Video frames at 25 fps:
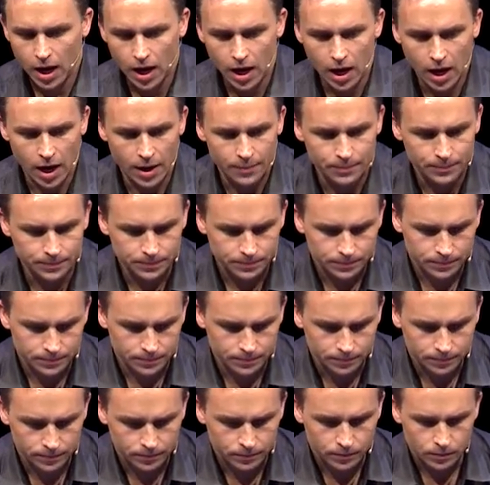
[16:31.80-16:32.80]

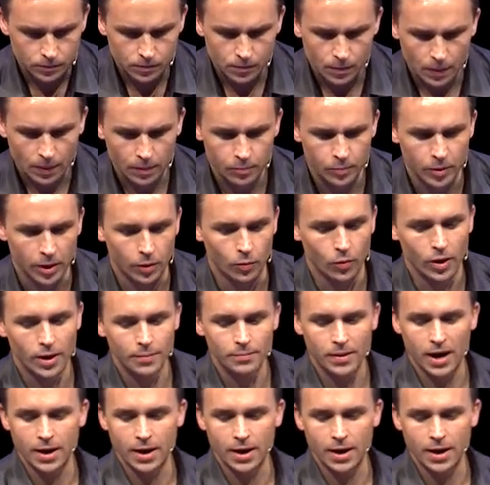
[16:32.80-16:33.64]
But what